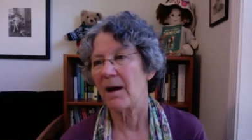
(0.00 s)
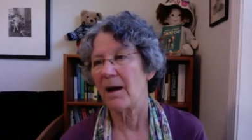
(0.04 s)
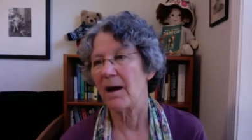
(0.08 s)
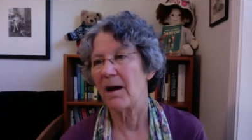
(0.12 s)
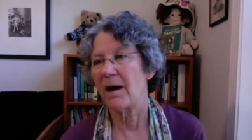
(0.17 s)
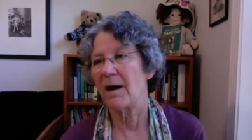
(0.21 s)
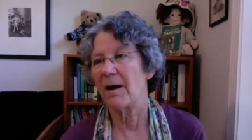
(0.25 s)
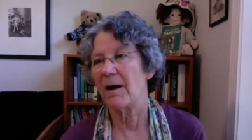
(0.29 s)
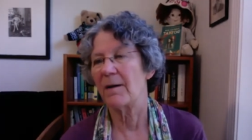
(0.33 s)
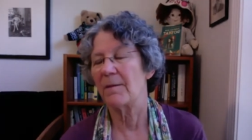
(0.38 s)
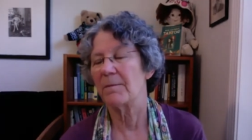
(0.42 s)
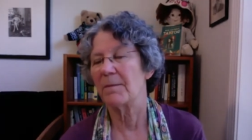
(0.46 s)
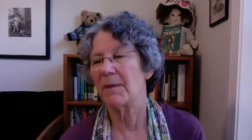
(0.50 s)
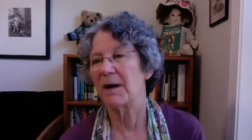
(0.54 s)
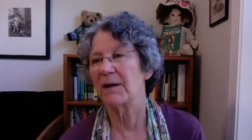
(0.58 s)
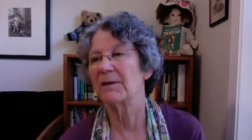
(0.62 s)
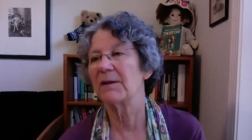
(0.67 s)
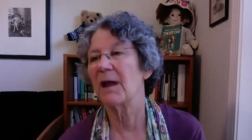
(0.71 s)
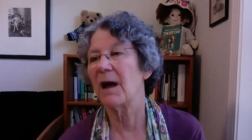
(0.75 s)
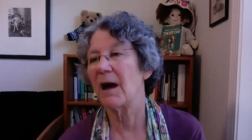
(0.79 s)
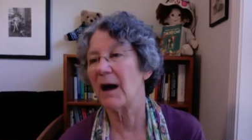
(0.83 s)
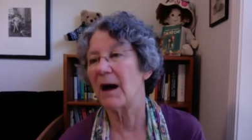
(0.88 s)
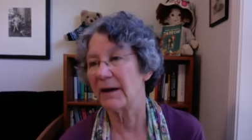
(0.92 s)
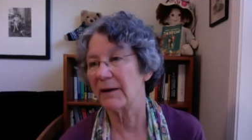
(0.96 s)
um, a
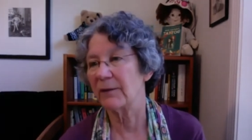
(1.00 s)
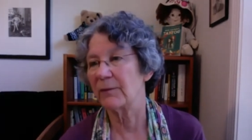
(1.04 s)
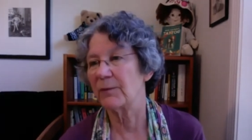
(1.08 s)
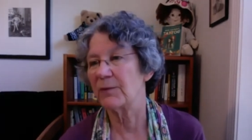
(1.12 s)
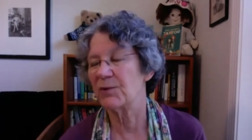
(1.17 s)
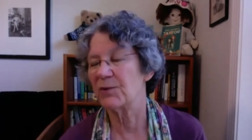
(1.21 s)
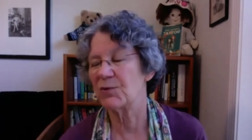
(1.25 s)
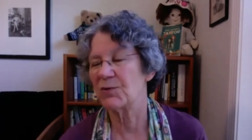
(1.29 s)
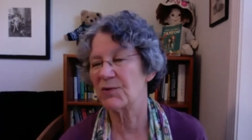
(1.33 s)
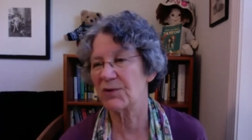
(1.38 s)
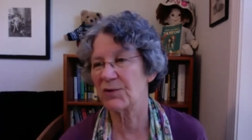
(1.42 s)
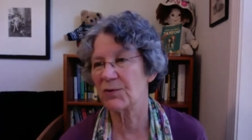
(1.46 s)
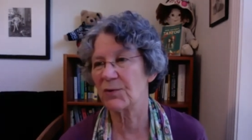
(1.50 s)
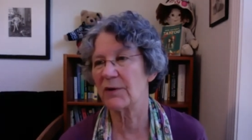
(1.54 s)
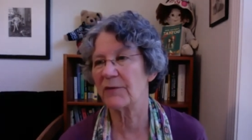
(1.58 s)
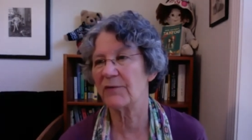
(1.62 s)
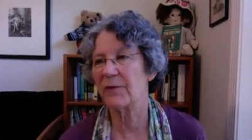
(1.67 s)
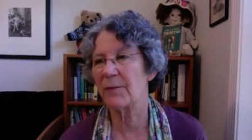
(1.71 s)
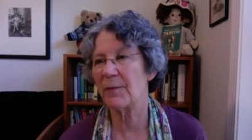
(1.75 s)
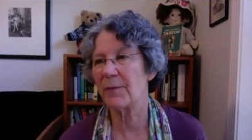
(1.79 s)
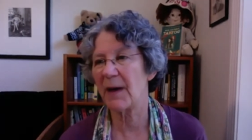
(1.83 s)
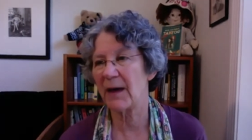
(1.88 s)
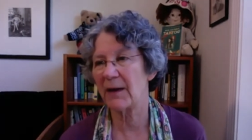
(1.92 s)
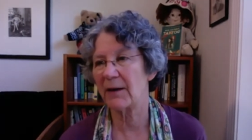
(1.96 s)
lot, which was sort of
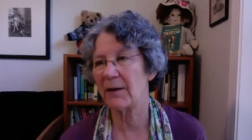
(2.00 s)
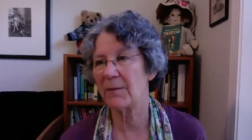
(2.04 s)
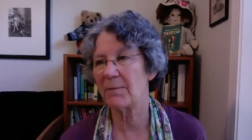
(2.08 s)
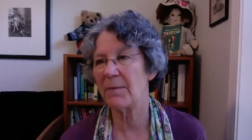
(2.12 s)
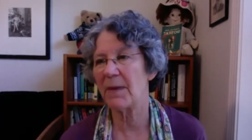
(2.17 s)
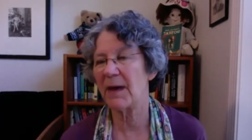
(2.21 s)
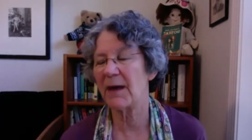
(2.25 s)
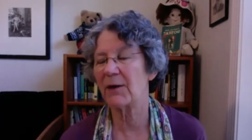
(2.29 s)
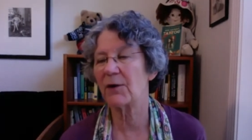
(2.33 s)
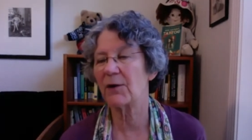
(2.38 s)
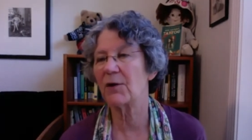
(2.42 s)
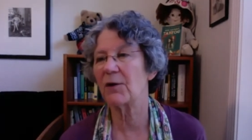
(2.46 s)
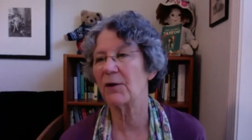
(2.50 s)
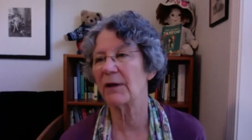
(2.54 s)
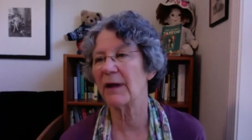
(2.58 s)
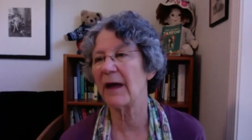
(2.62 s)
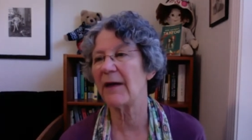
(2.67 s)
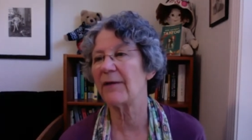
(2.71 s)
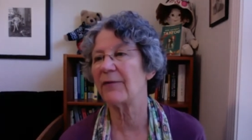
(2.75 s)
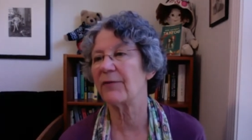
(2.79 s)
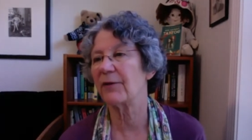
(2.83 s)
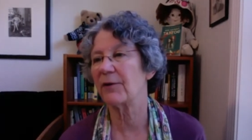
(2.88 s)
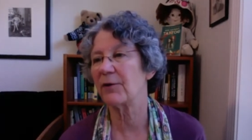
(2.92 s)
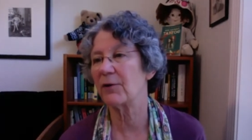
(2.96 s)
about a medical
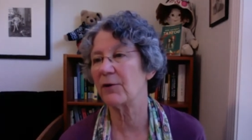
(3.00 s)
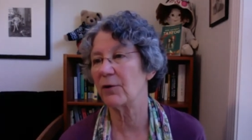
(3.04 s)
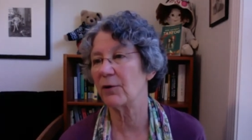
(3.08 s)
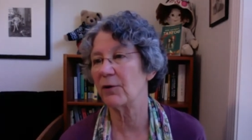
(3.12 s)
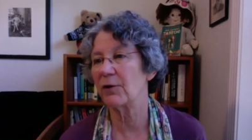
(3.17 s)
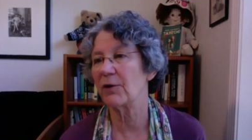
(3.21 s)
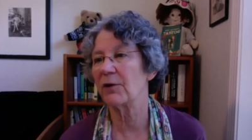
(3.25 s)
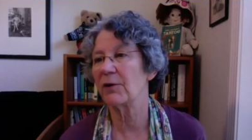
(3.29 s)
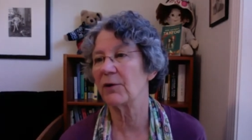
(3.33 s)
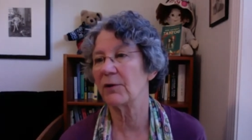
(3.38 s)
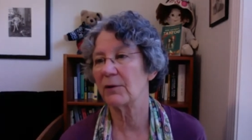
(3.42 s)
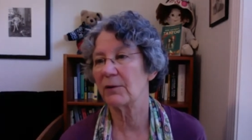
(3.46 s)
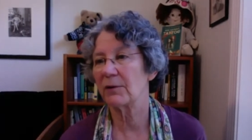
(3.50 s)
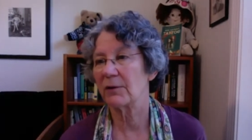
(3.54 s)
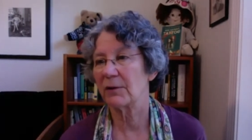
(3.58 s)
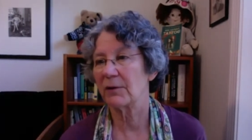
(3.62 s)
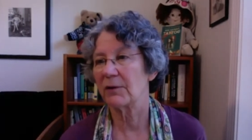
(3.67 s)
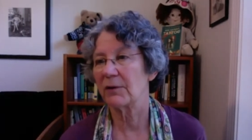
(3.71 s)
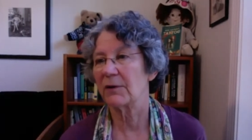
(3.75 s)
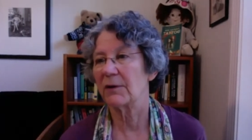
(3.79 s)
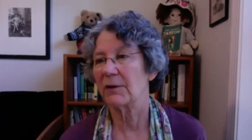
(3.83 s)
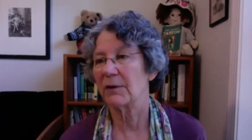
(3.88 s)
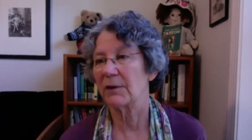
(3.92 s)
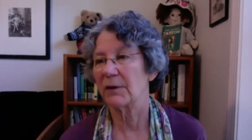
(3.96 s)
ethical
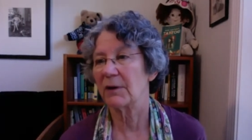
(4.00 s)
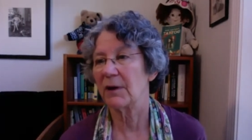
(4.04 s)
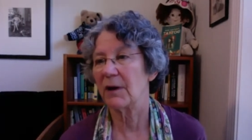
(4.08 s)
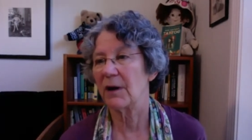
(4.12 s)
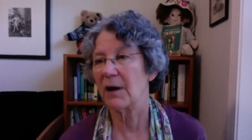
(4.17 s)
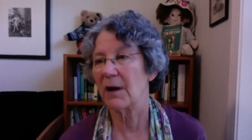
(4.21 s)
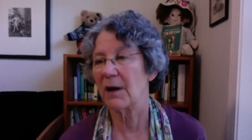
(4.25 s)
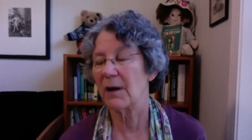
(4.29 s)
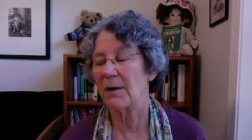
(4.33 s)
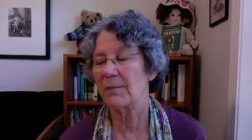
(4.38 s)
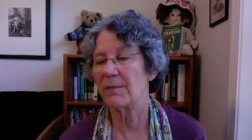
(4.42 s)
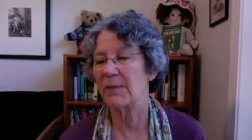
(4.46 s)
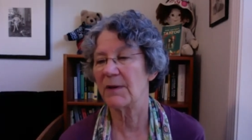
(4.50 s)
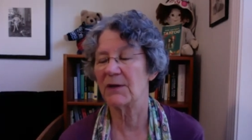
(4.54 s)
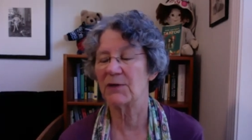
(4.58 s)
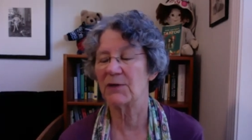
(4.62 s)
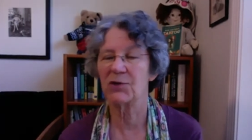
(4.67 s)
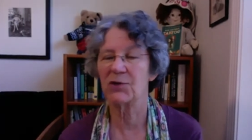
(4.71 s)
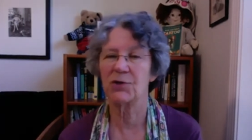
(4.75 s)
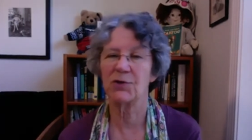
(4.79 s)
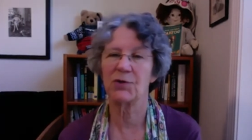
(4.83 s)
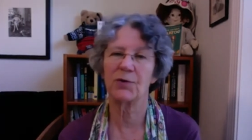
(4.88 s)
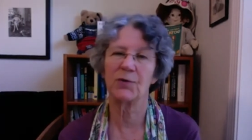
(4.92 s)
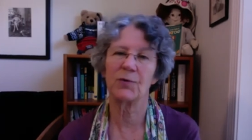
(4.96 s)
um,
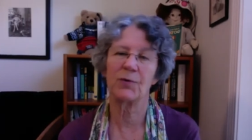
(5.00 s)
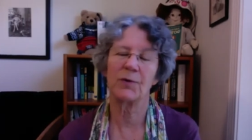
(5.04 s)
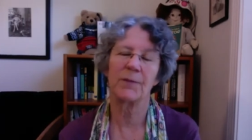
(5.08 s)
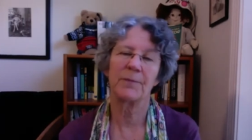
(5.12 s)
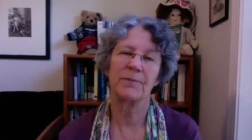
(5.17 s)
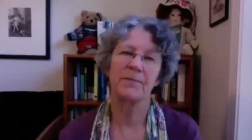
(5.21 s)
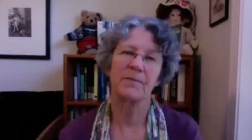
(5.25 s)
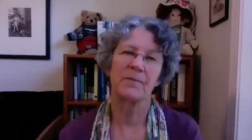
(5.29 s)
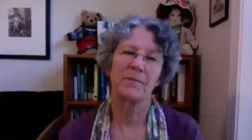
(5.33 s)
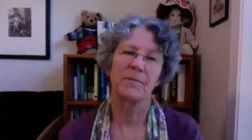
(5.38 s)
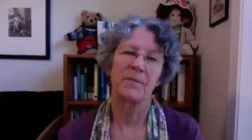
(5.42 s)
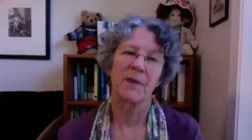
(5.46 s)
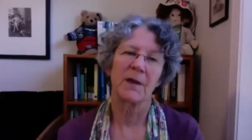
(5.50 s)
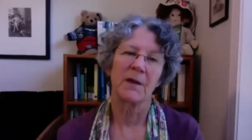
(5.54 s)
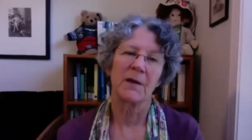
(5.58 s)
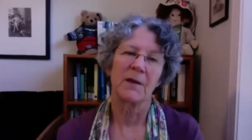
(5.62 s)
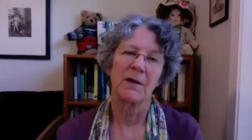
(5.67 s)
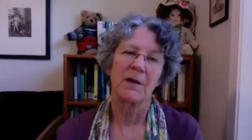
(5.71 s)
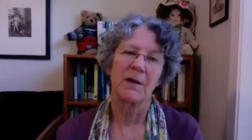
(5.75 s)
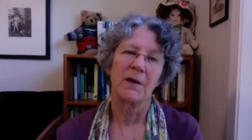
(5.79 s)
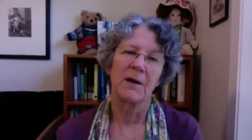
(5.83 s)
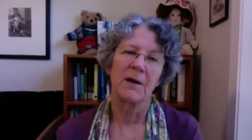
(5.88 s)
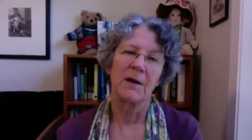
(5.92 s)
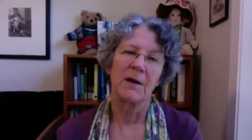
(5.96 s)
issue.
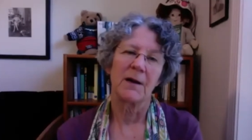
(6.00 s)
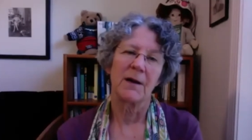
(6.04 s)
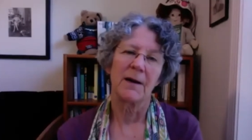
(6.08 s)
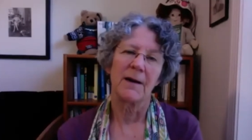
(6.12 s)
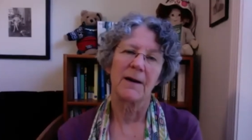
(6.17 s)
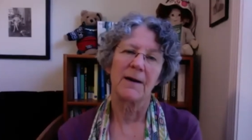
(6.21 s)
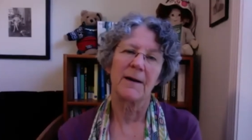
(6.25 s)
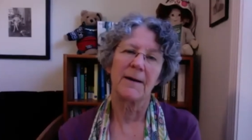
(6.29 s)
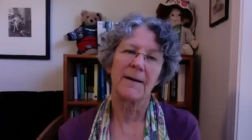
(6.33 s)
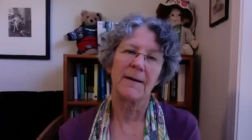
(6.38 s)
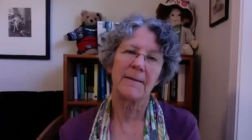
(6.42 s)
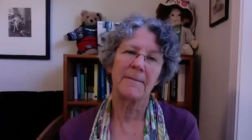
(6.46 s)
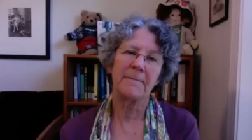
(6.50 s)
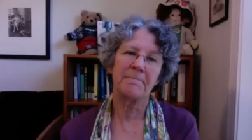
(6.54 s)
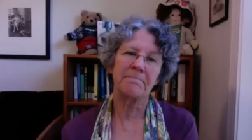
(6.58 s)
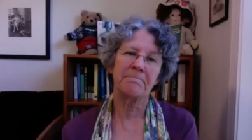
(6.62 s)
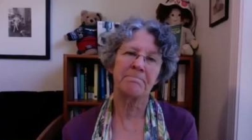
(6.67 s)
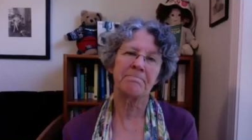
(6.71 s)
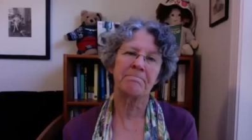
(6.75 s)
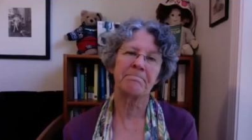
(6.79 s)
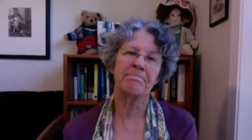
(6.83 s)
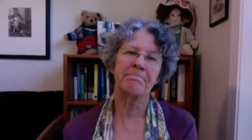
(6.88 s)
Um,